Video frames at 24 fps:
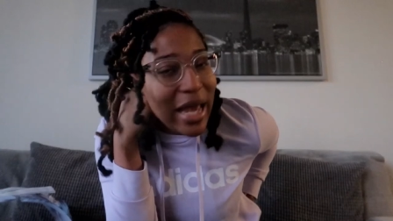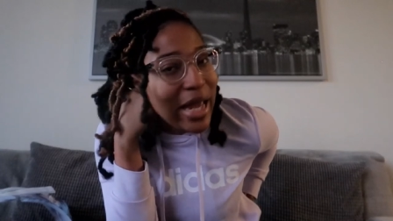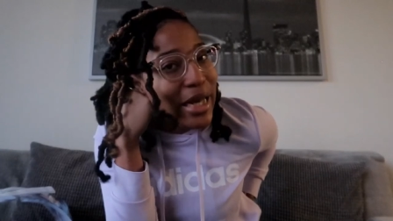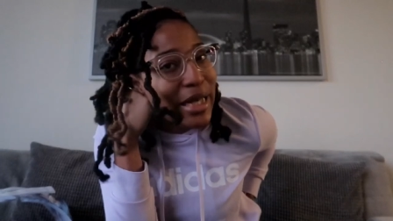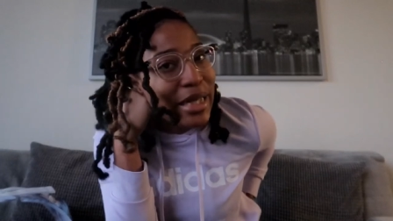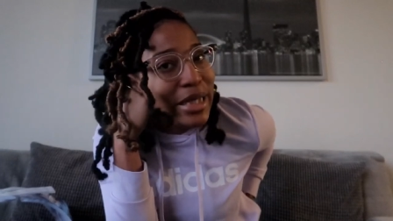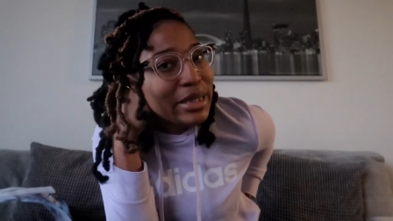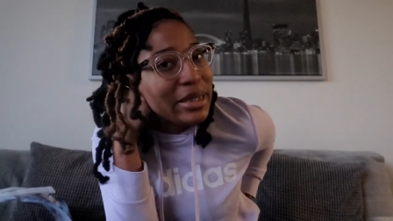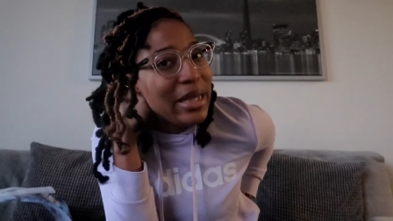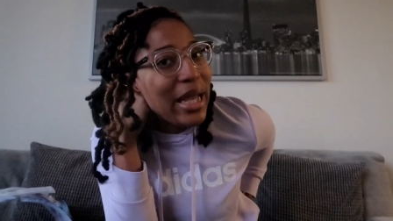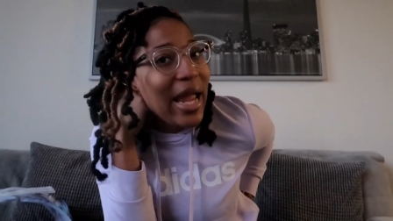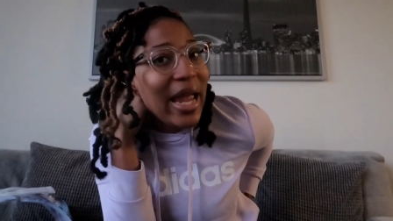I
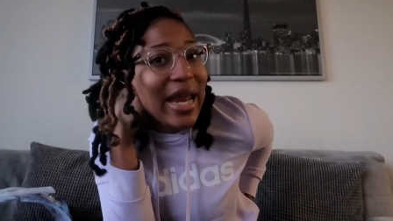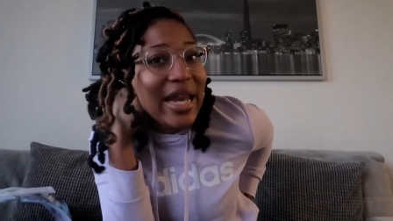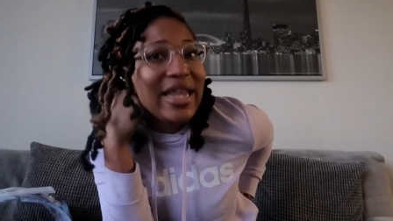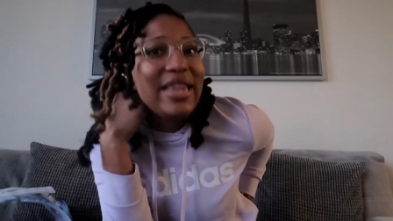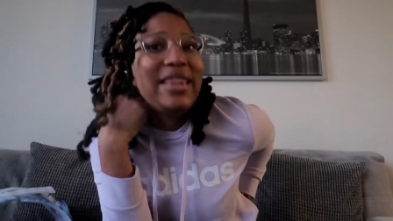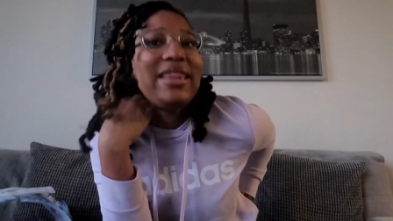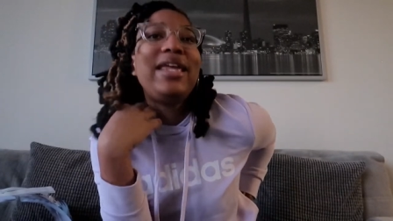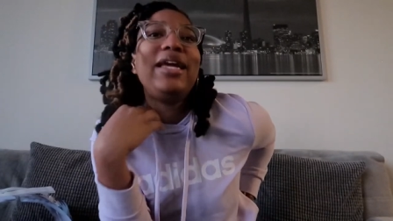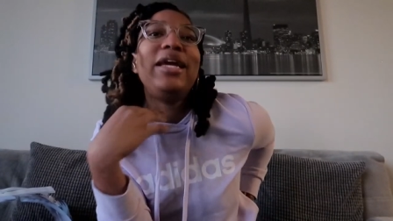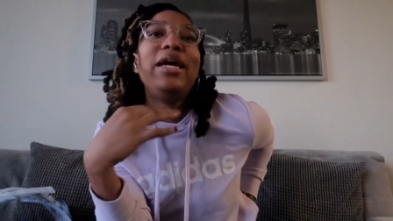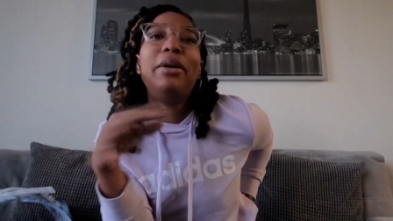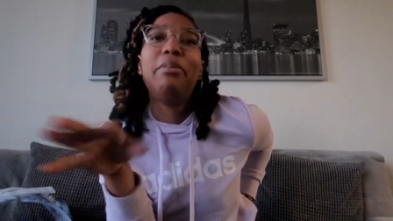don't know
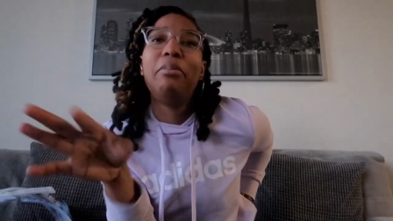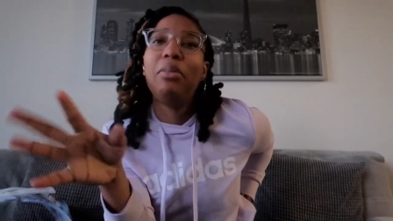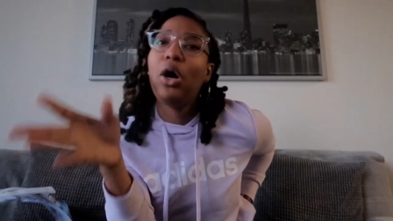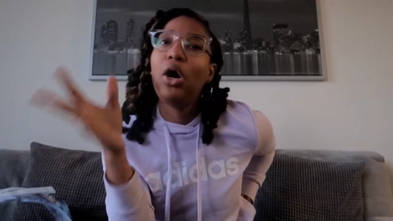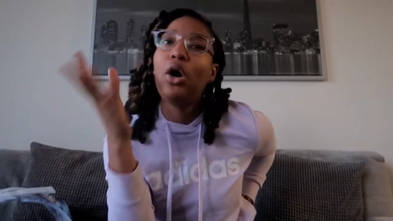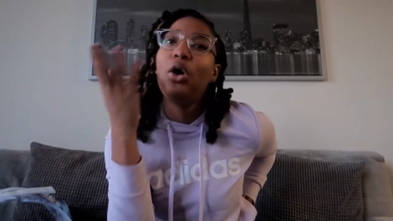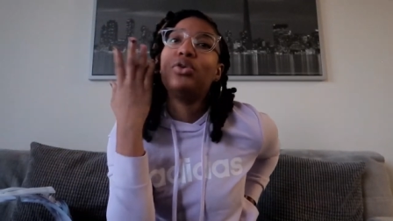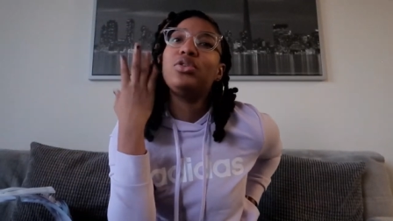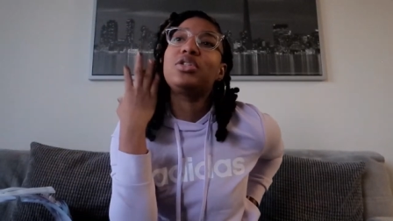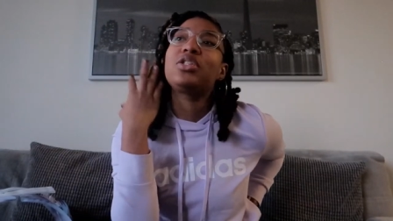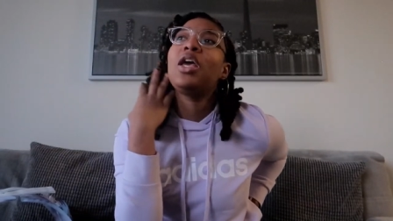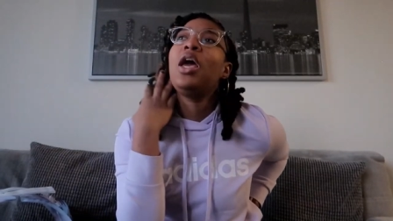anything
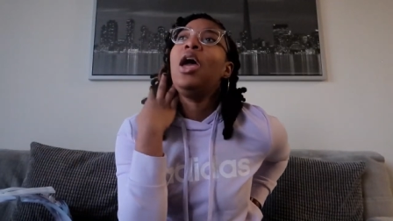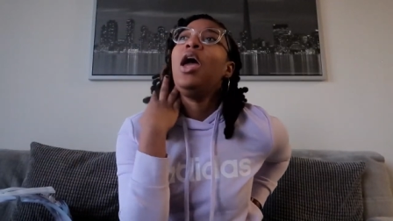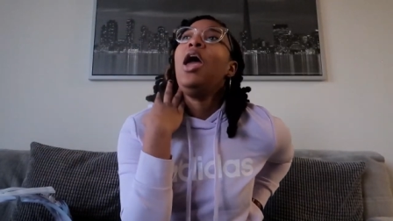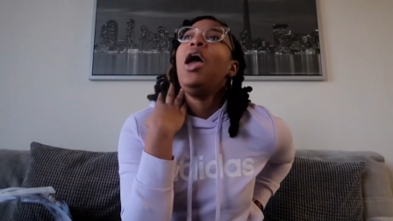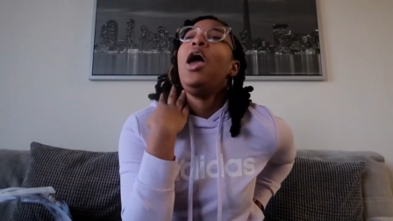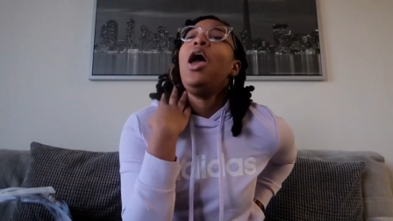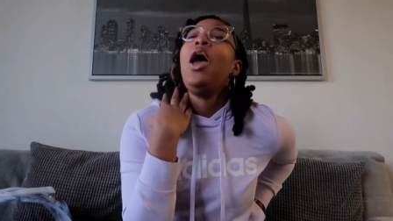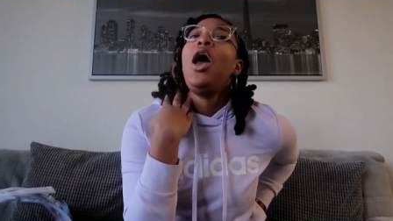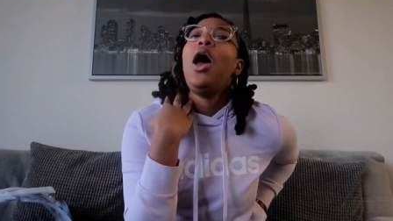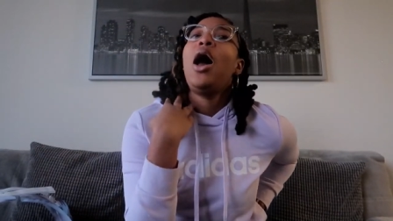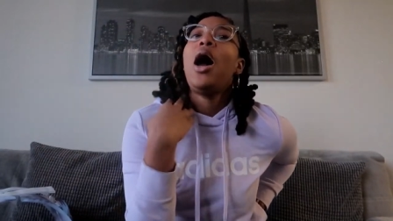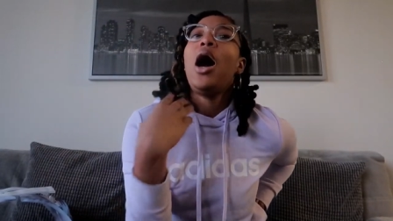about
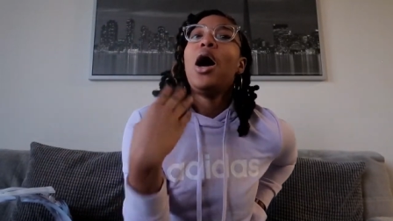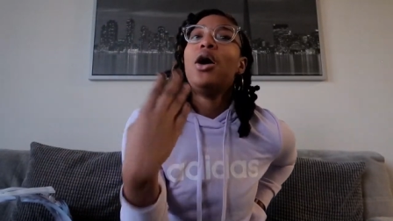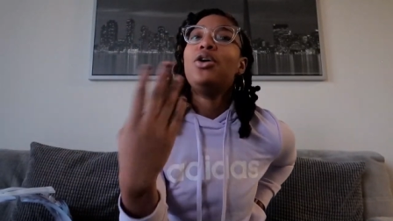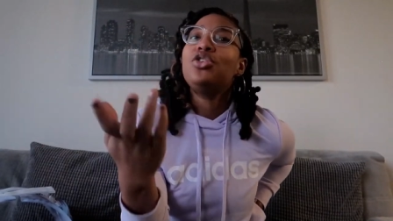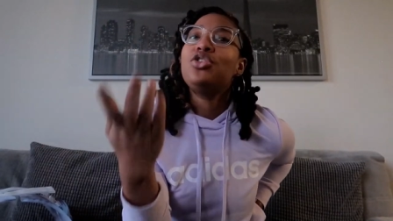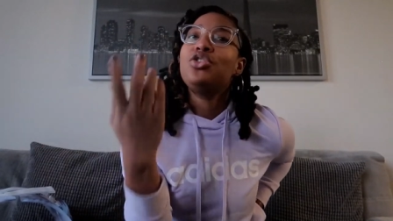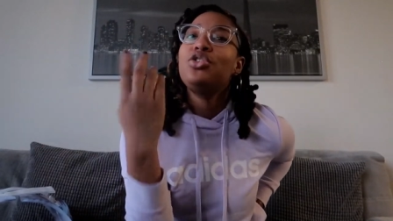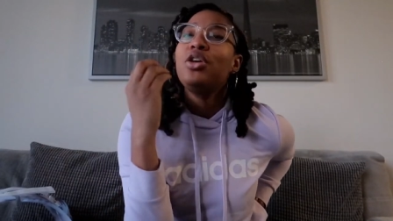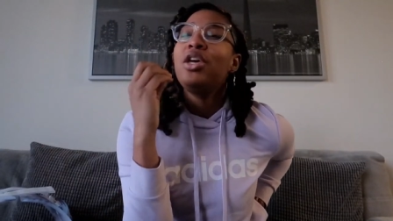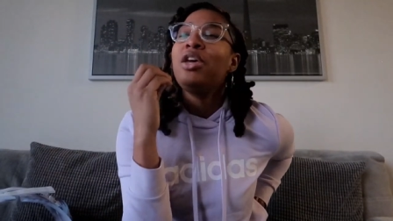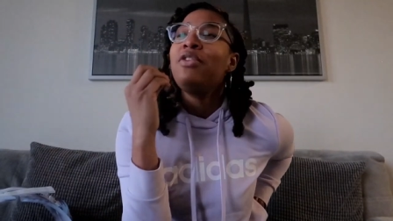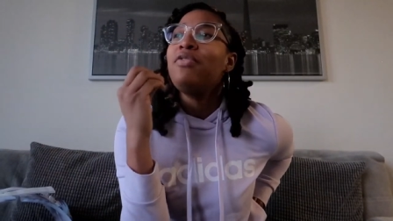how
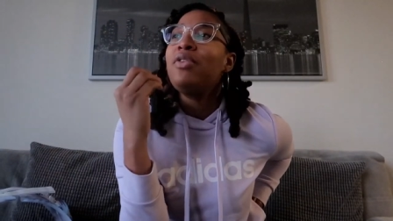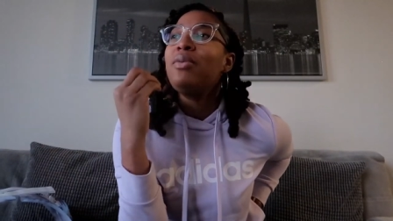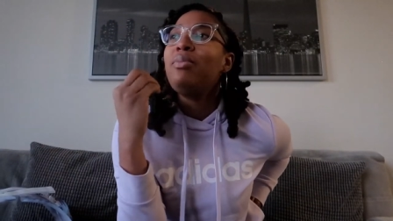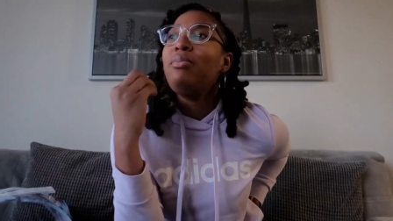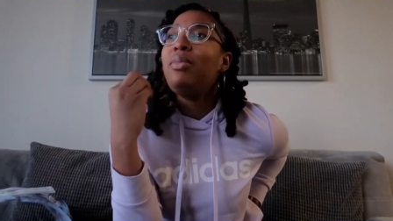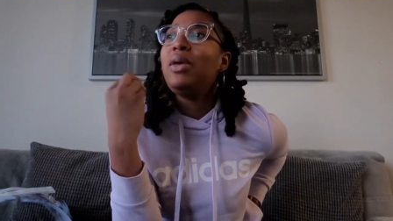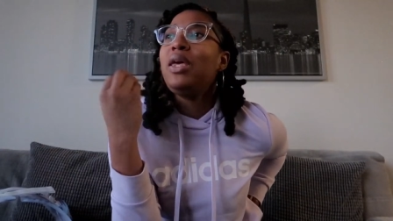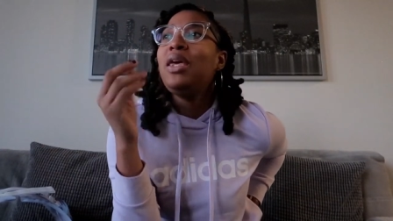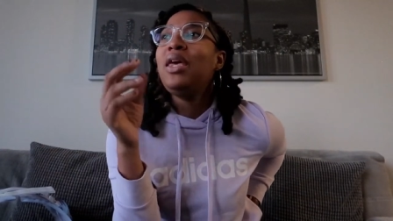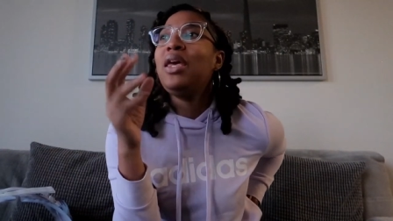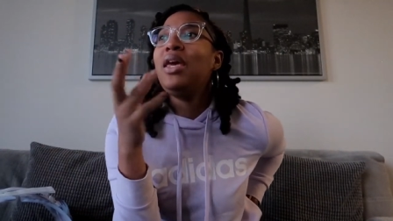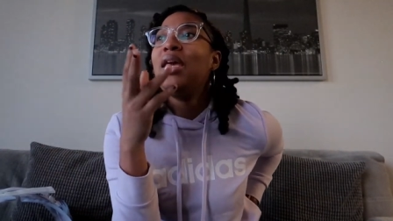to
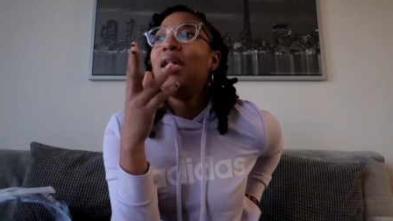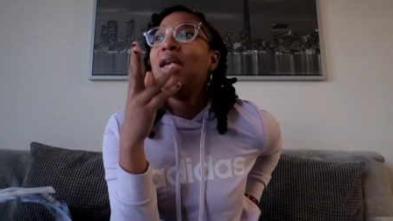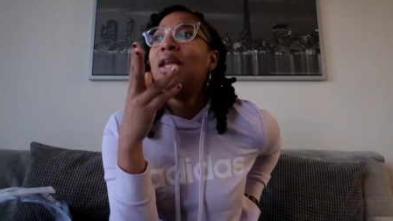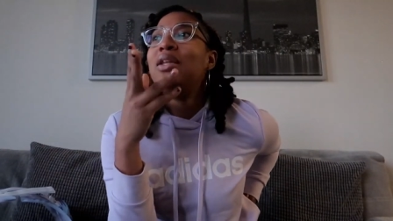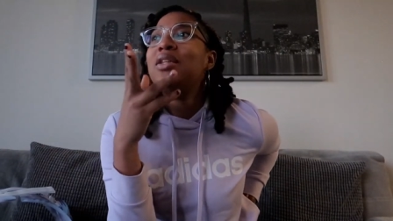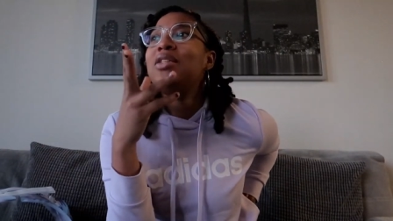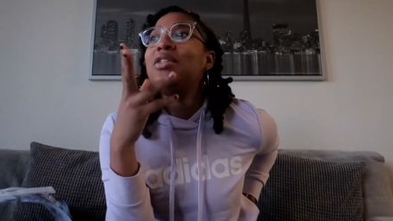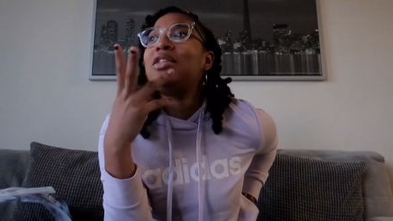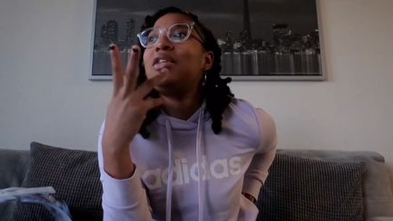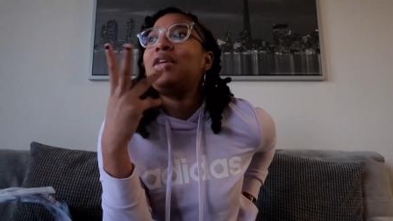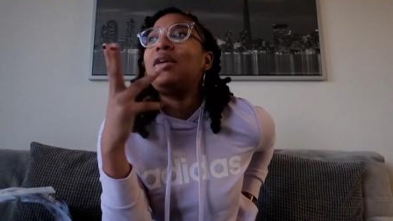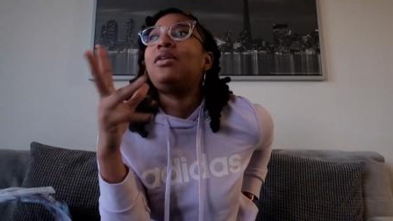even
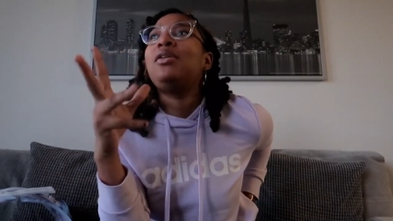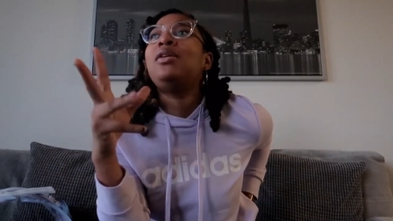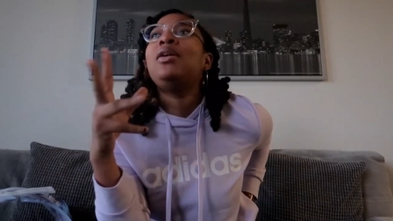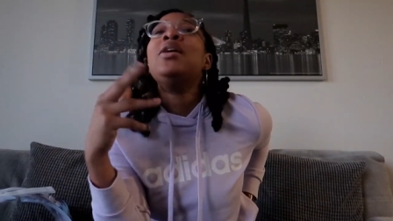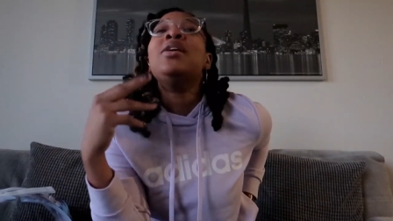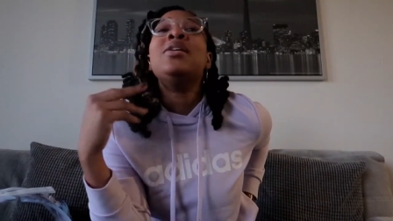begin to